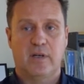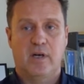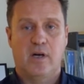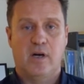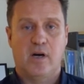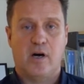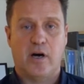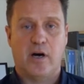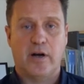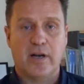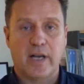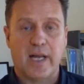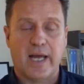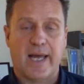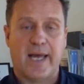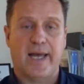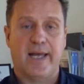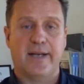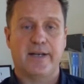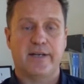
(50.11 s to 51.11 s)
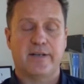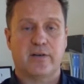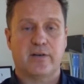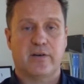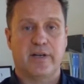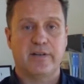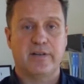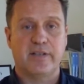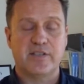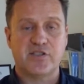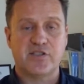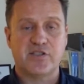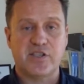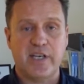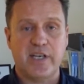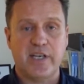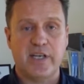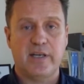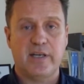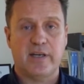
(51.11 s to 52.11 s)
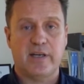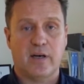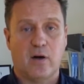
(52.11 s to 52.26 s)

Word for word: on land or in the sea or in